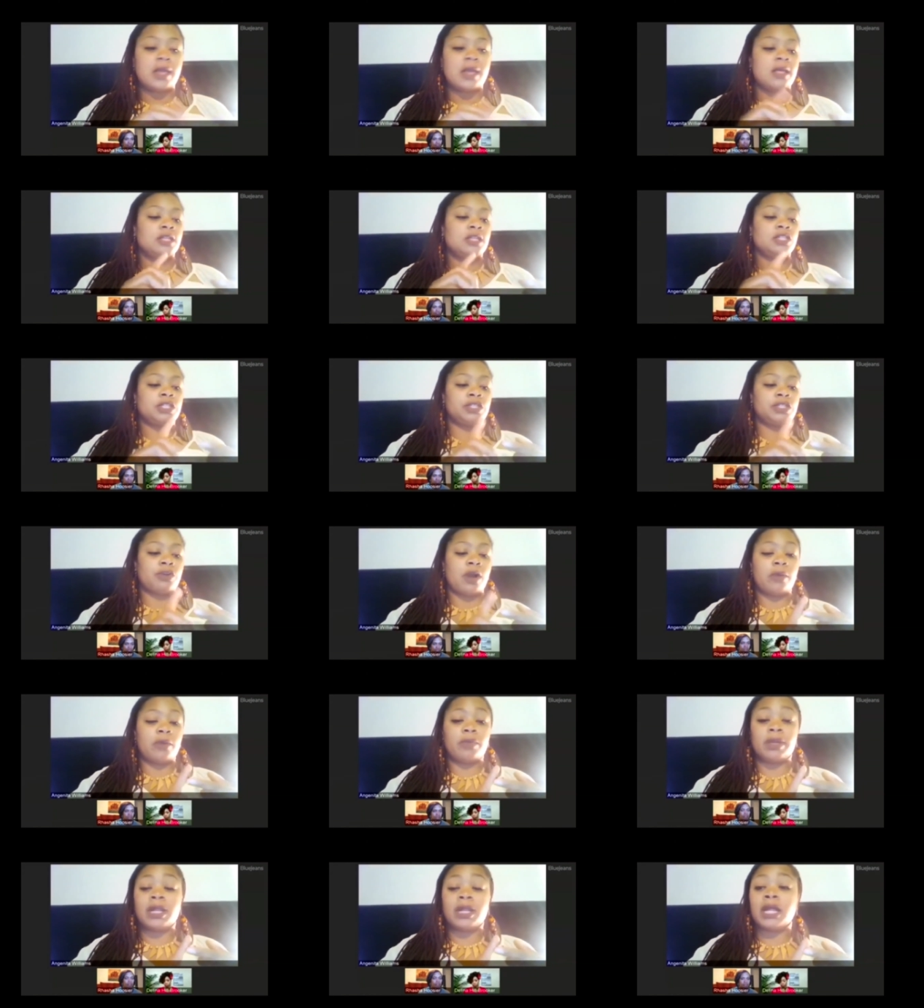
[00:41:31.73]
Start
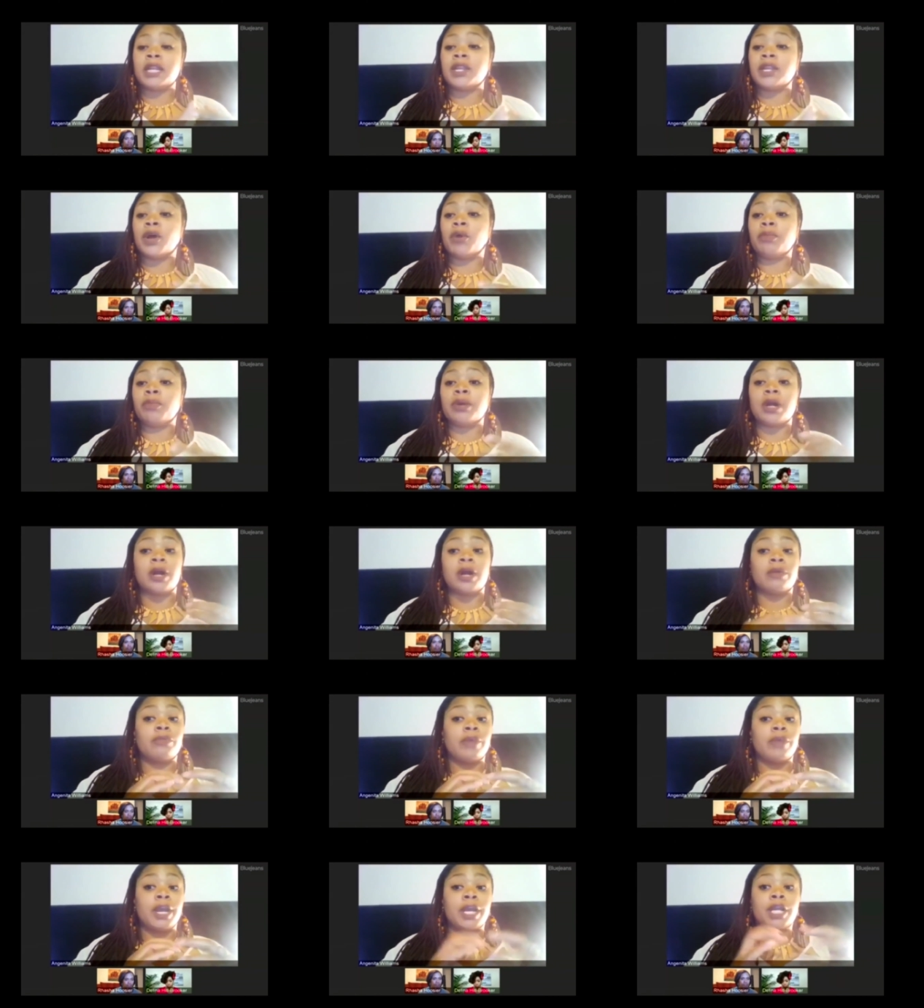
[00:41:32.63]
with a notebook, a
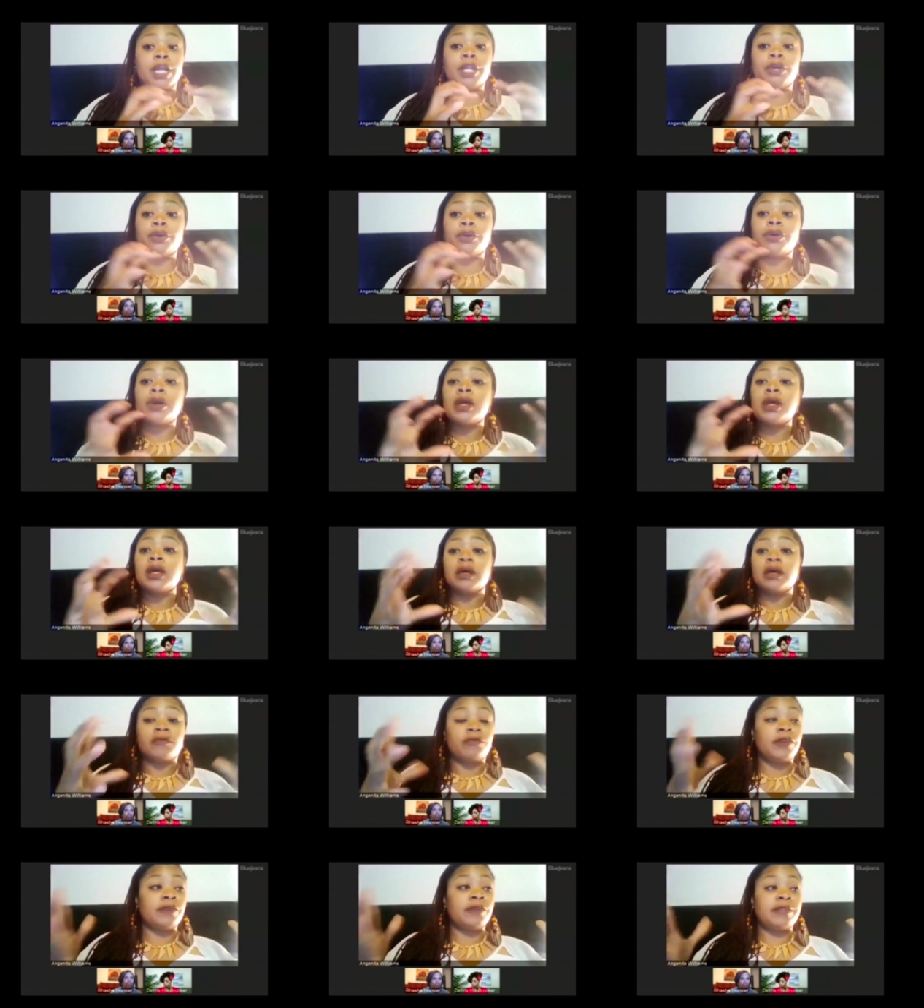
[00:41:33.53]
regular
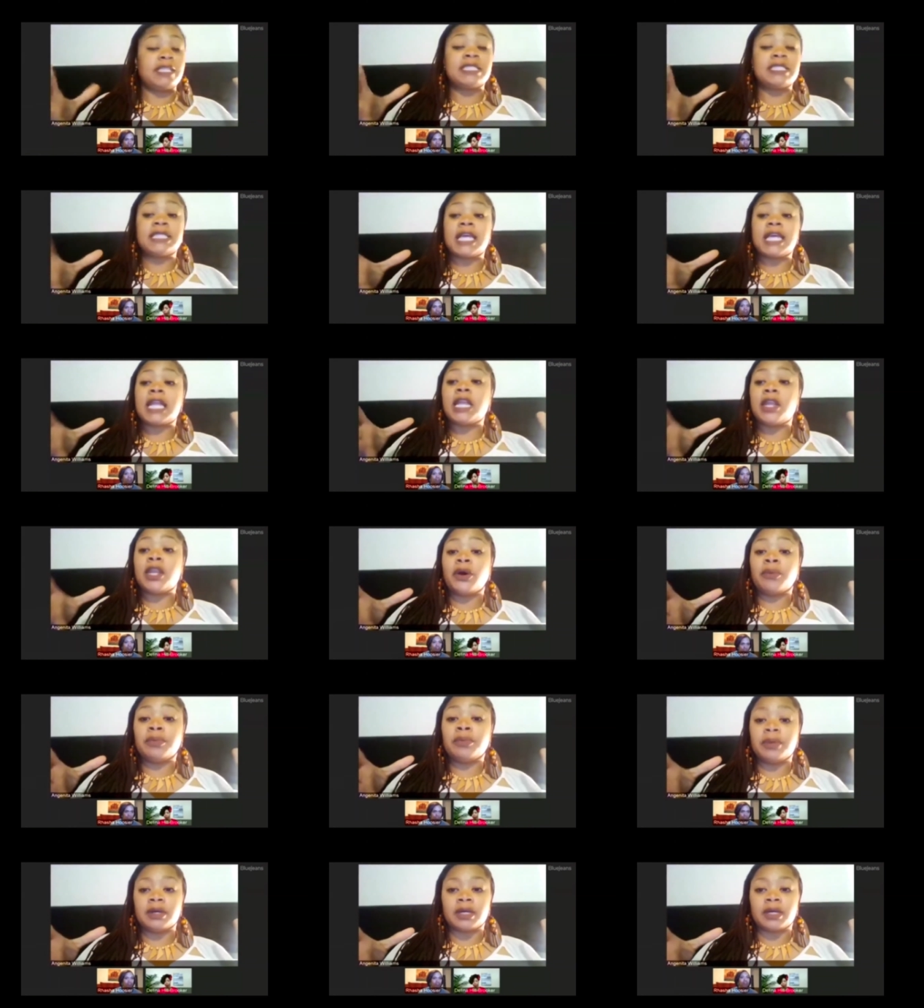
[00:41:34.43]
50-cent
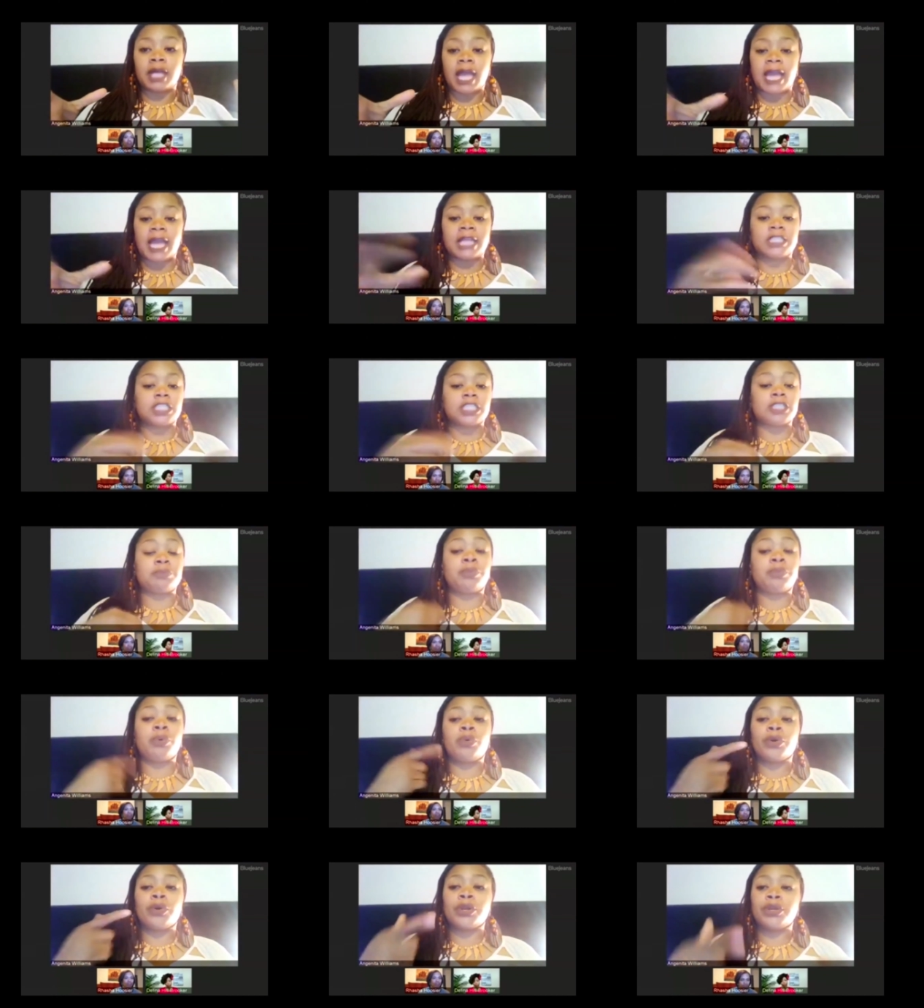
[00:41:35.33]
notebook, and just
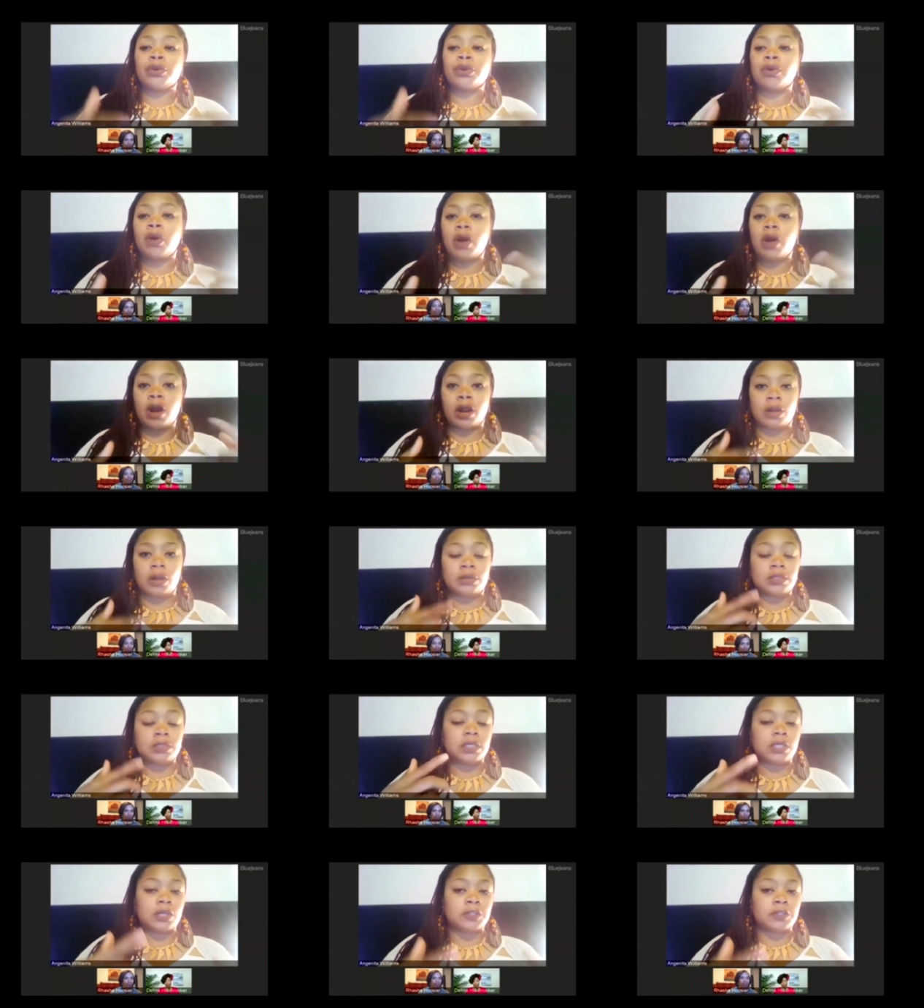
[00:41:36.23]
pour your heart
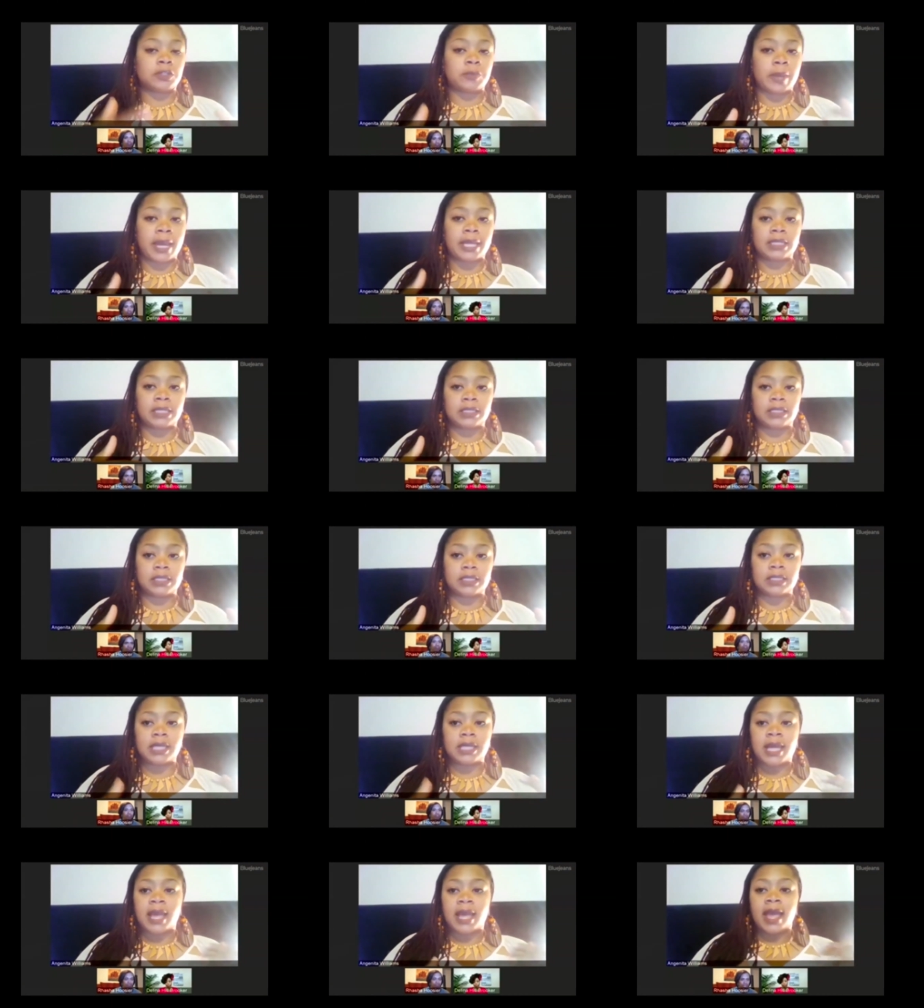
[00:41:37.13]
onto those pages.
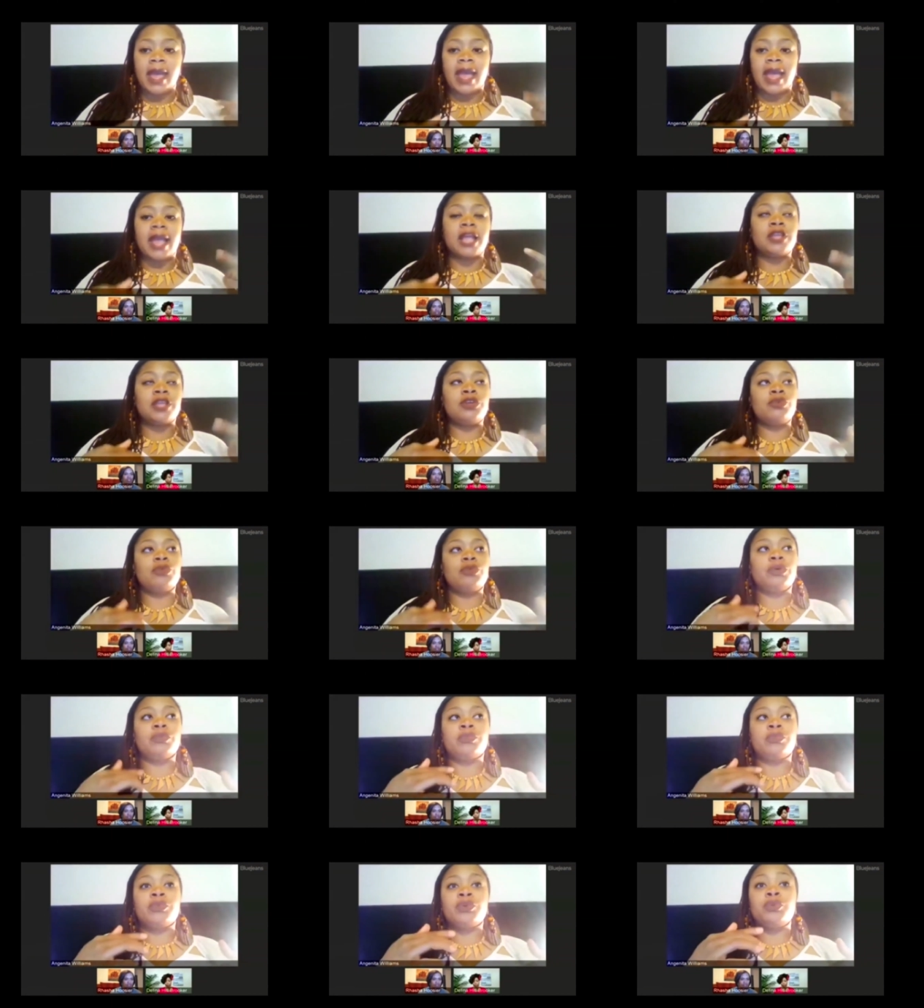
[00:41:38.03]
And you
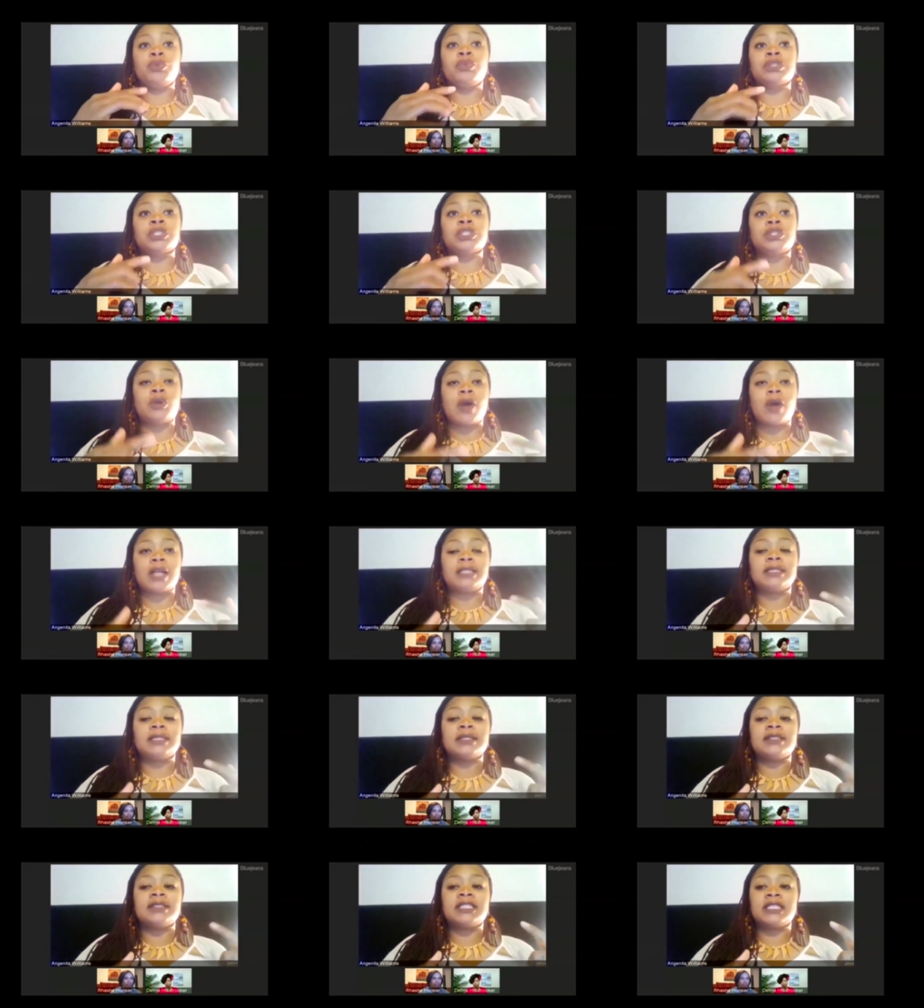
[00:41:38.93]
will start
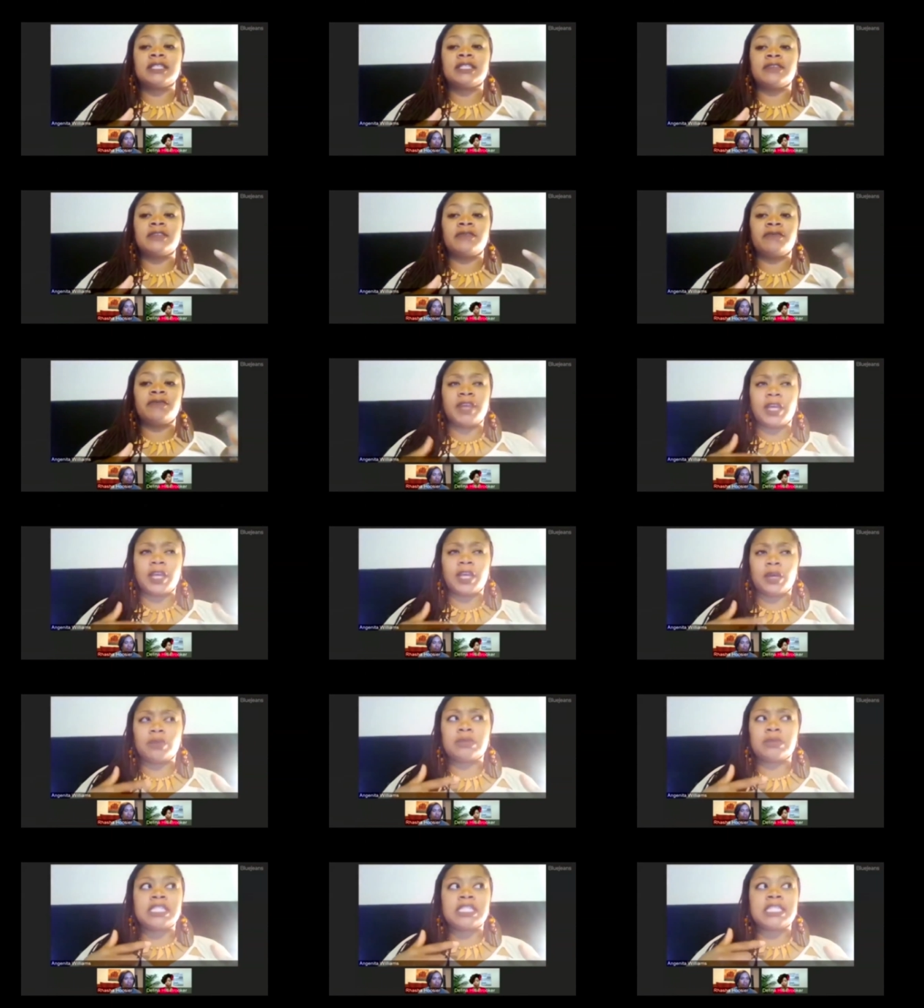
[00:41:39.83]
to feel
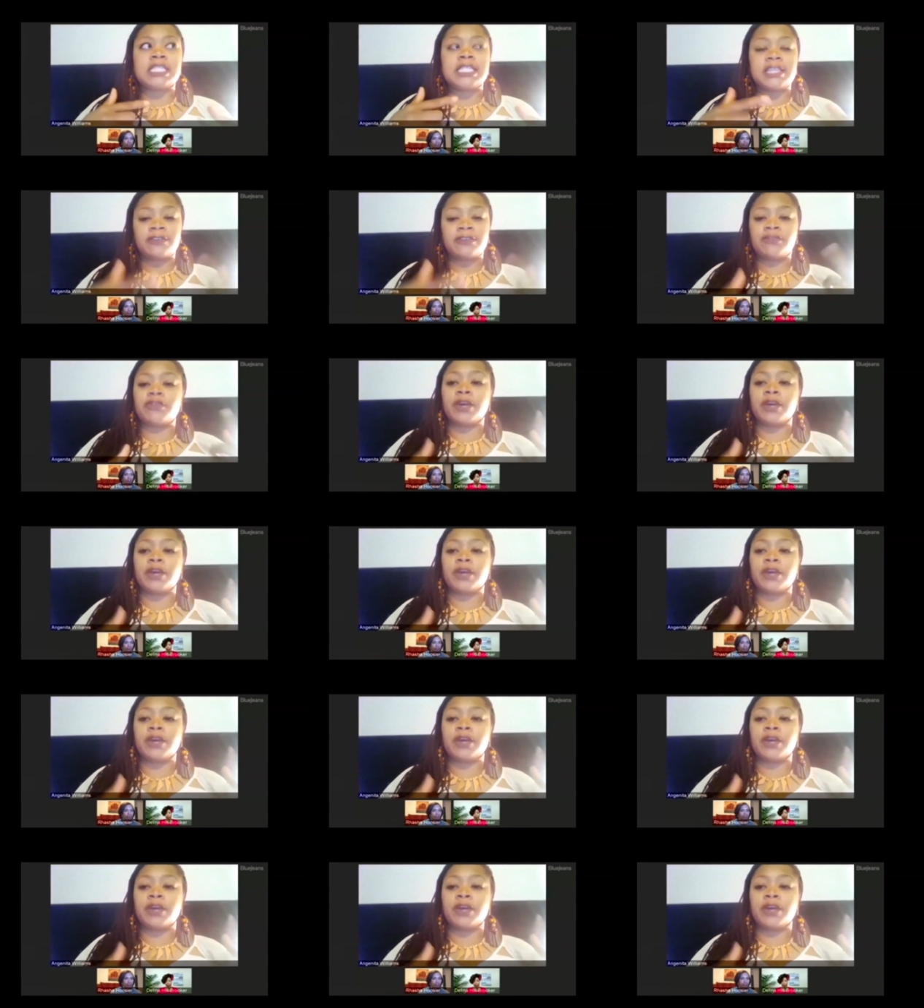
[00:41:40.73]
different.